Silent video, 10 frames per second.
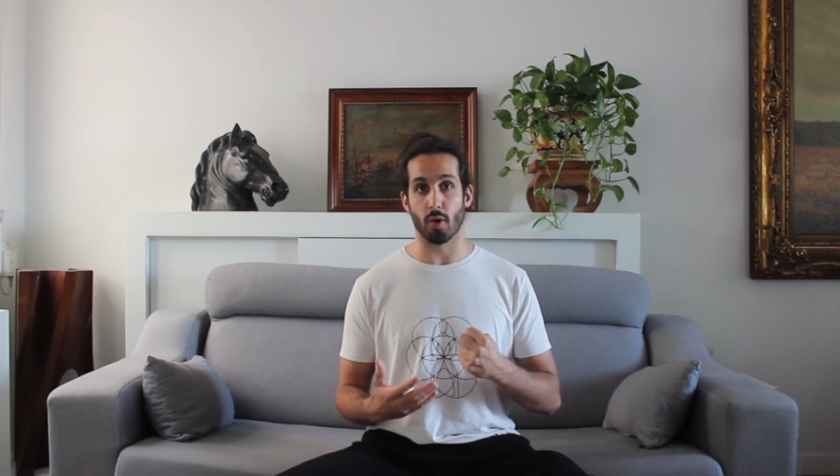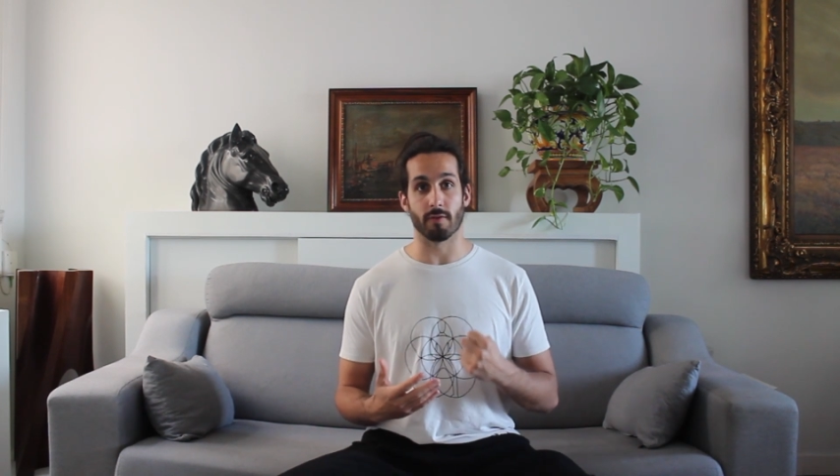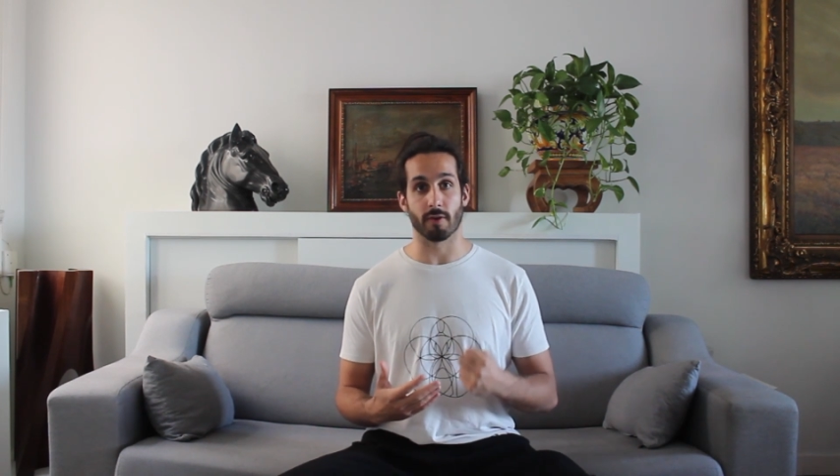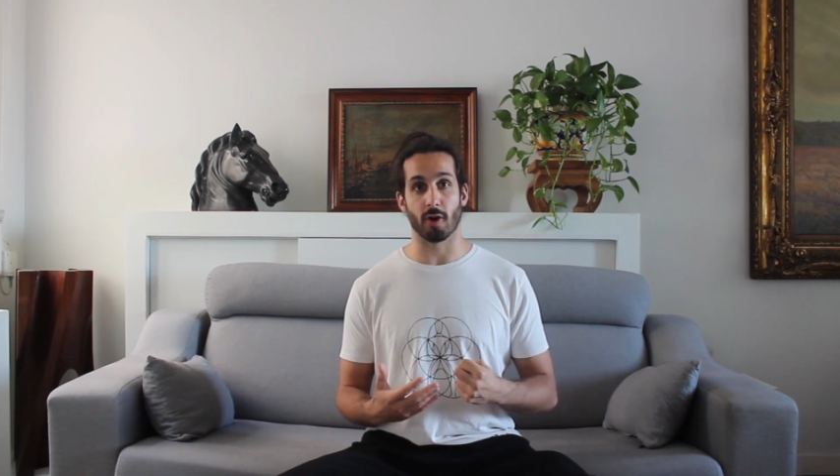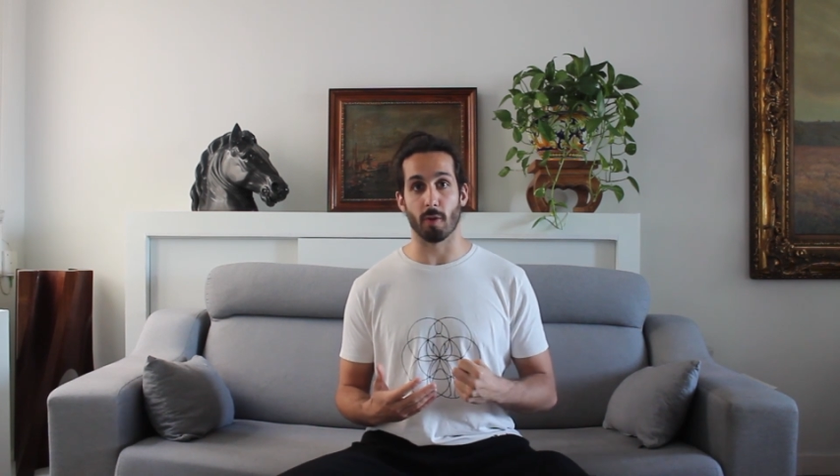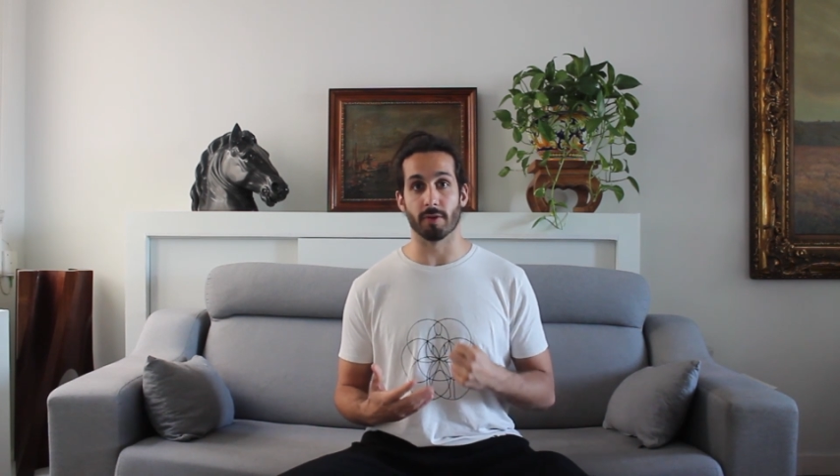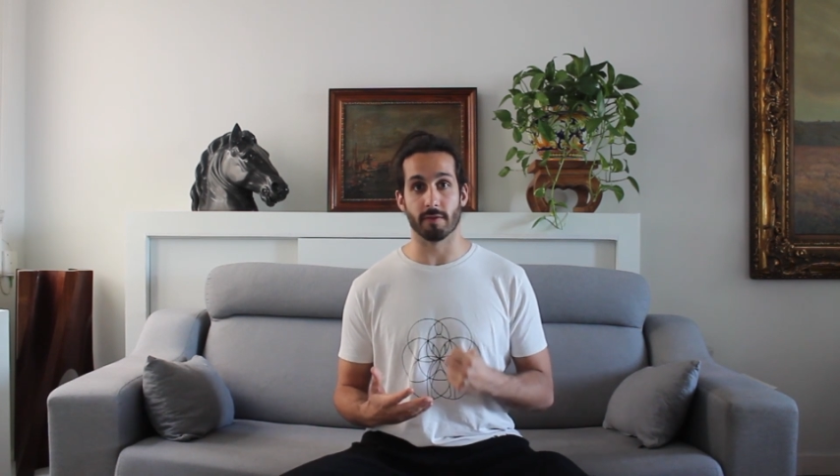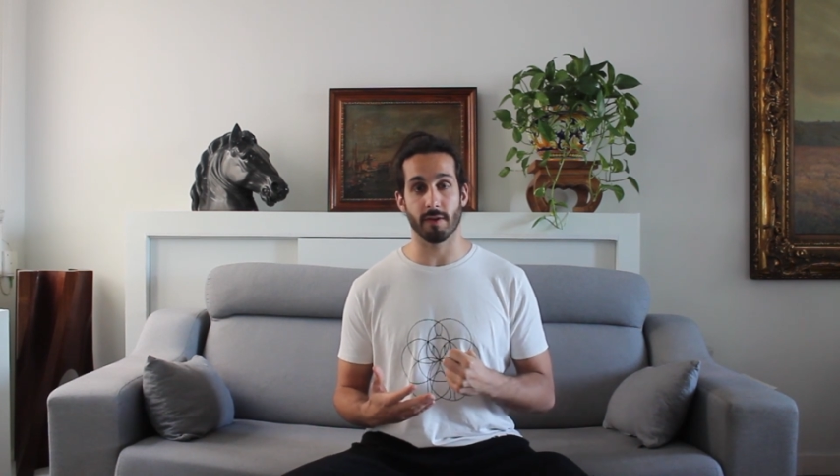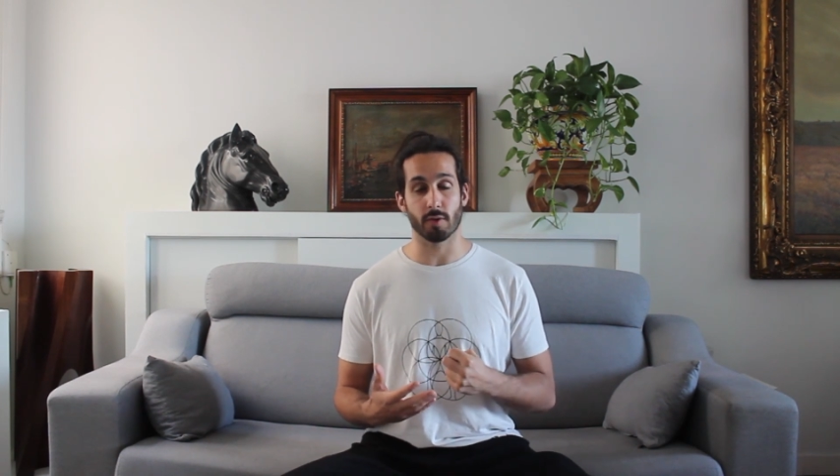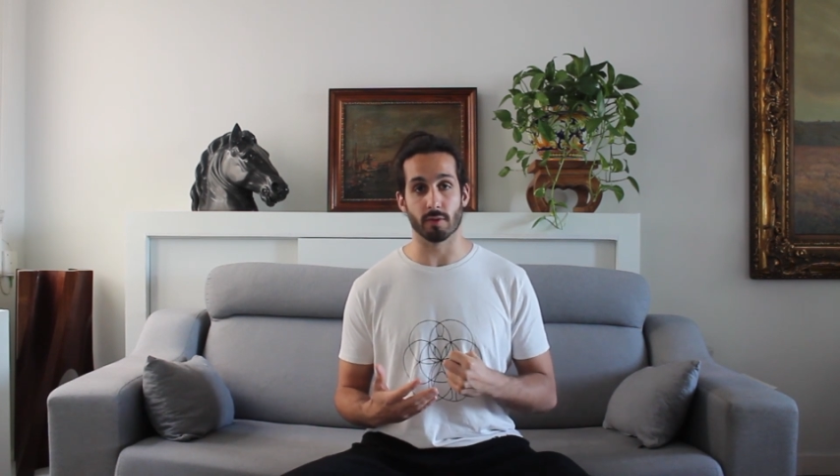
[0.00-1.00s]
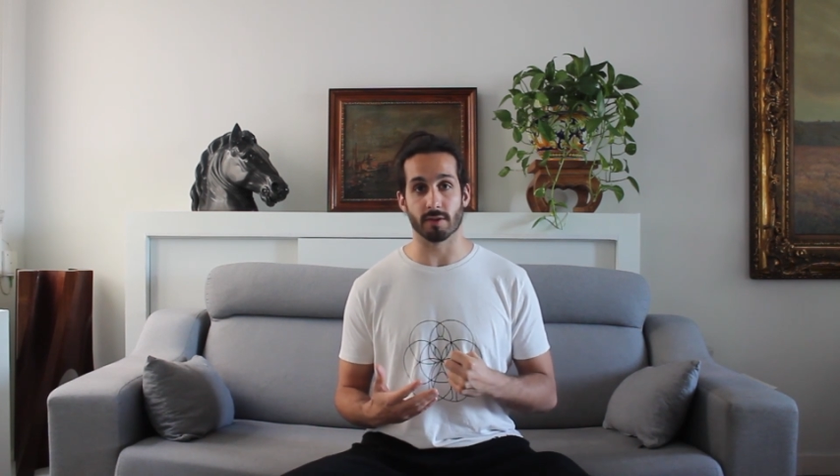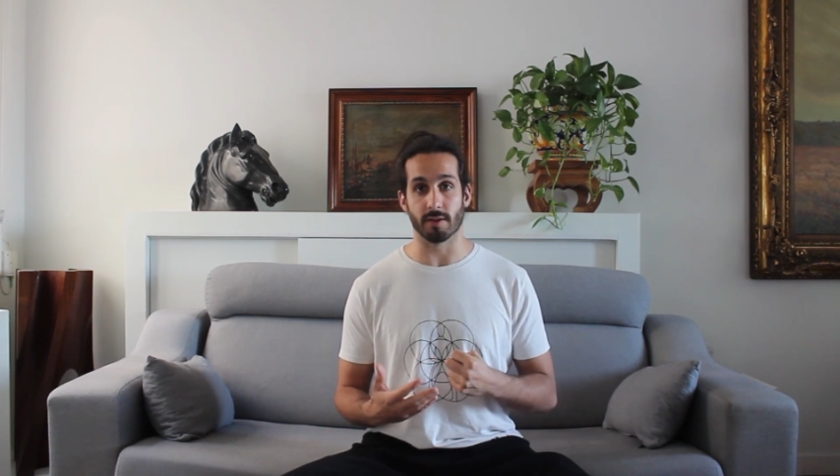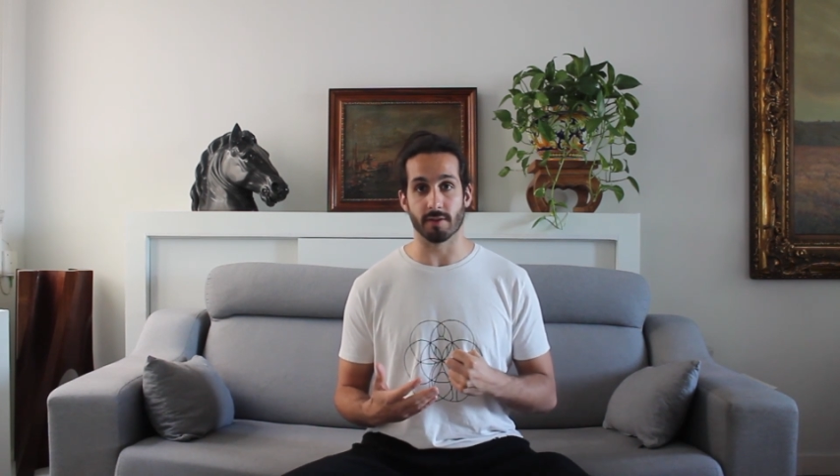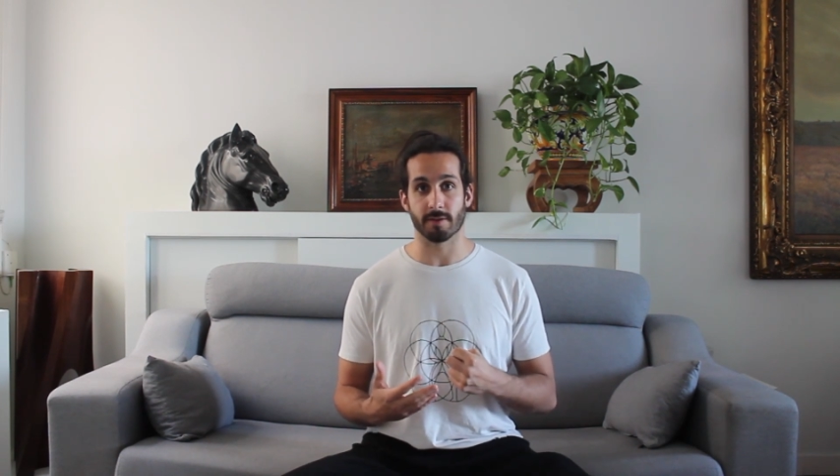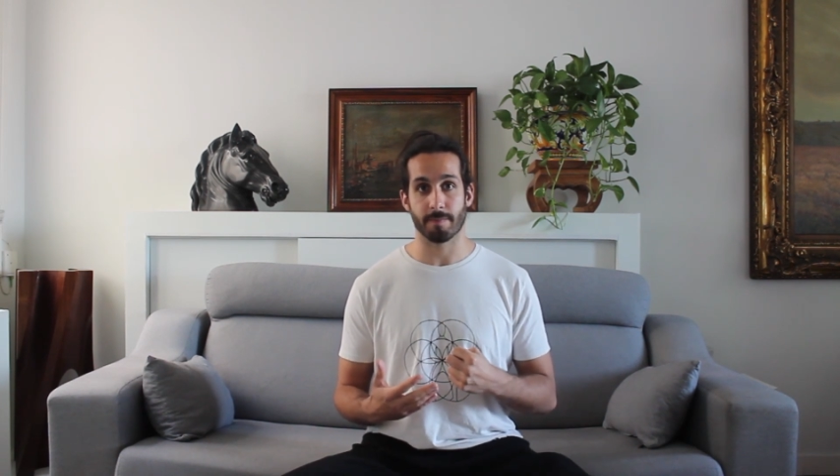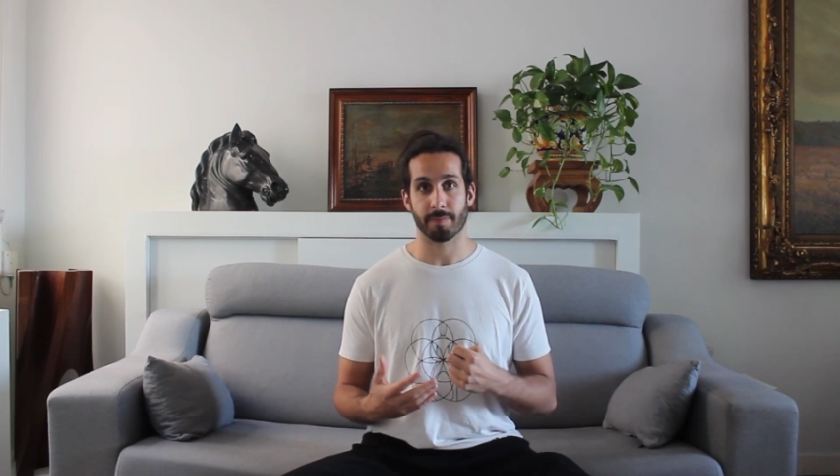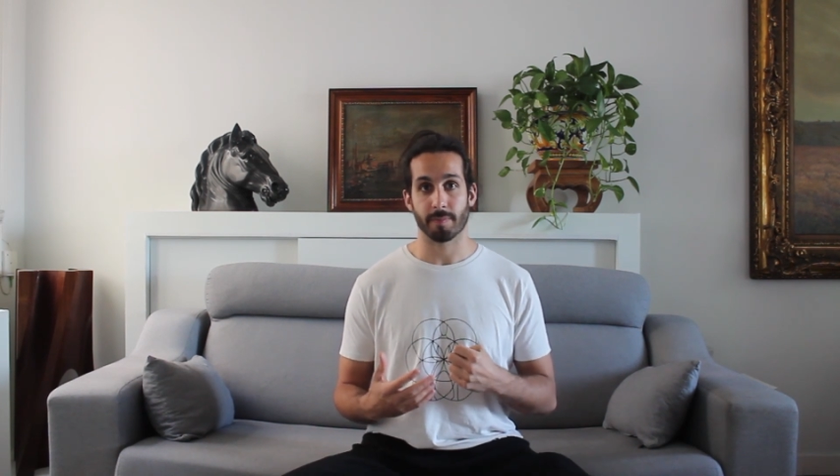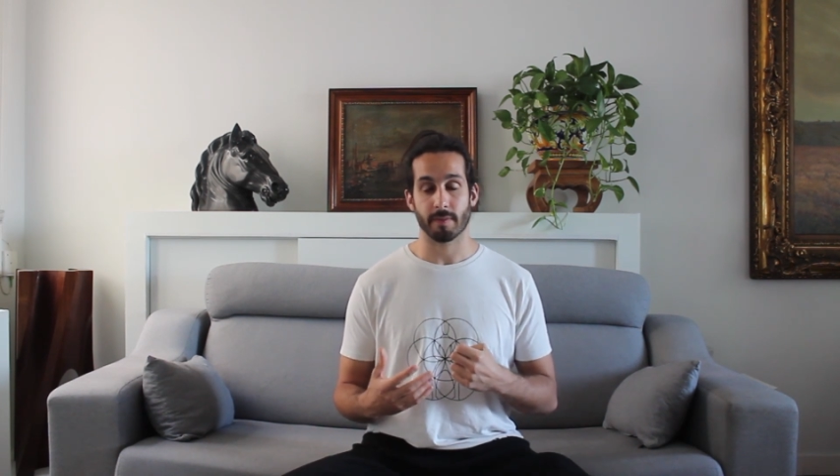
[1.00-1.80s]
overcome difficulties,